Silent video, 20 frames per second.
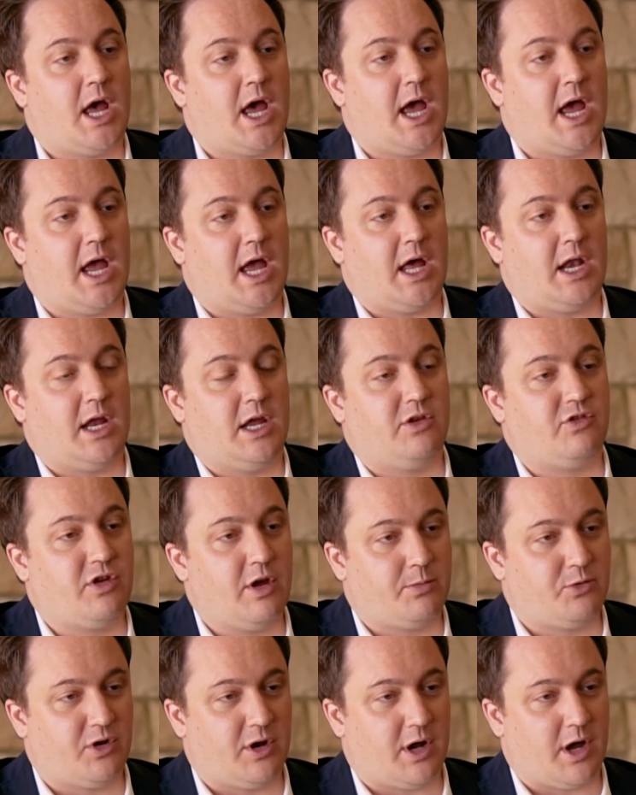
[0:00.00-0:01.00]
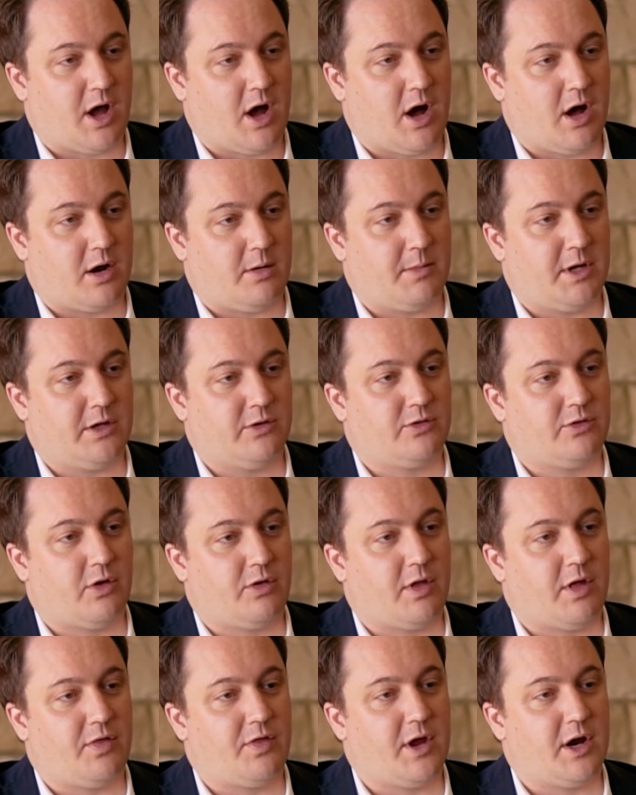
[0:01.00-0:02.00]
and Egyptian economies, so
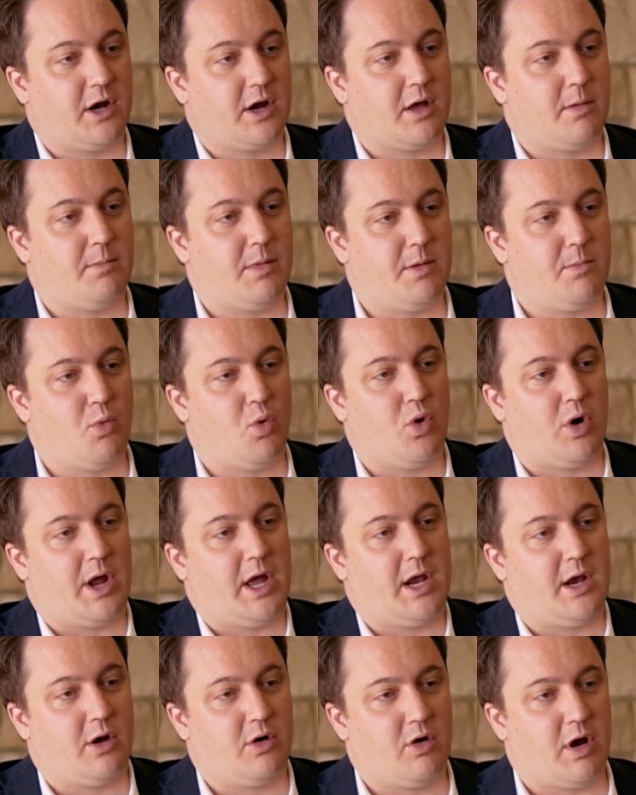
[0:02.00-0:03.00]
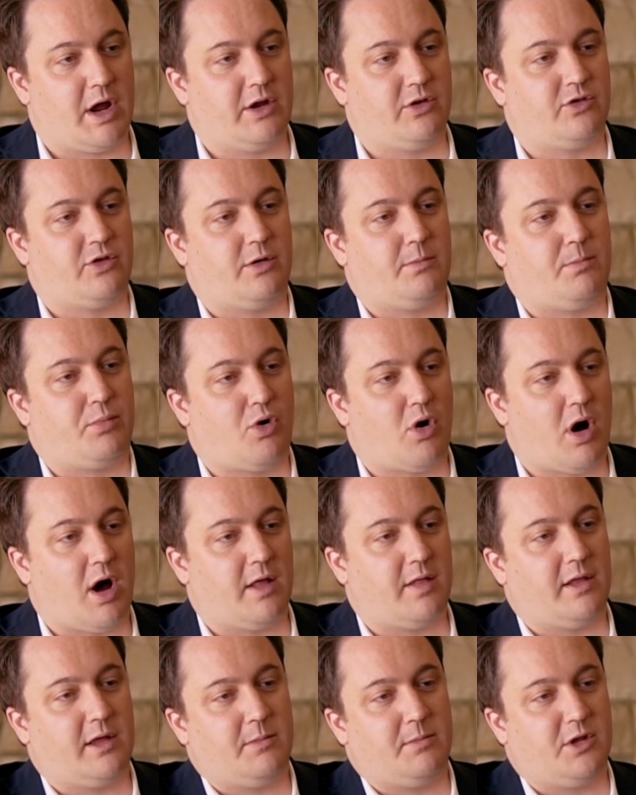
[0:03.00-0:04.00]
that there can be more integration
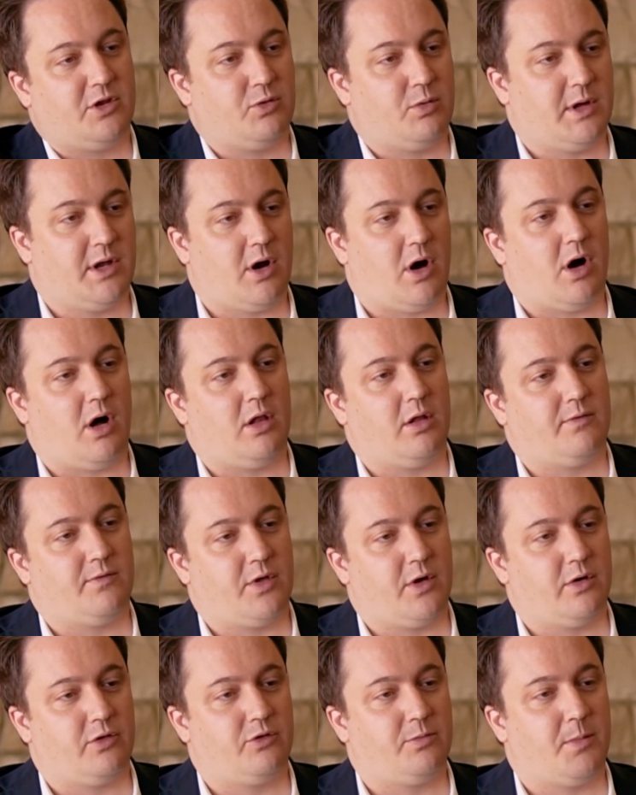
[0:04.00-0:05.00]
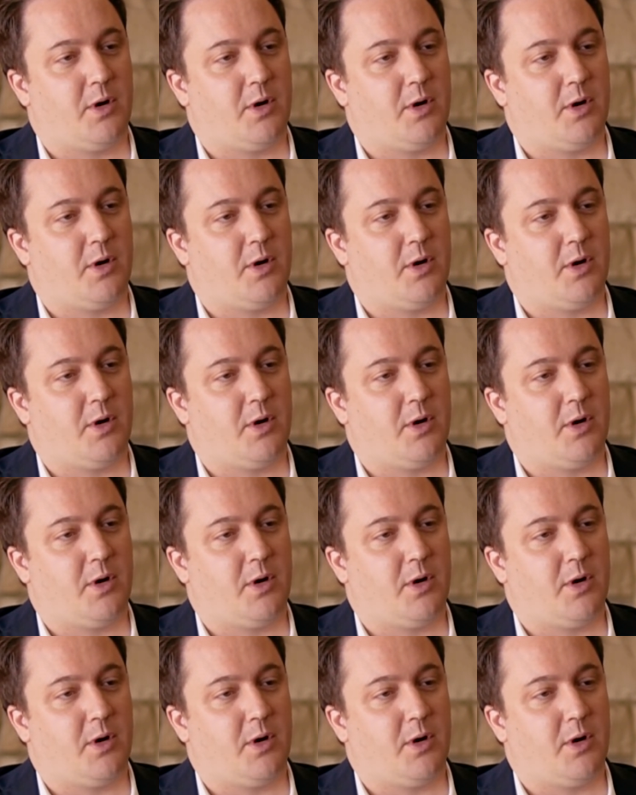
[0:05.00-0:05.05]
broadly between all of those.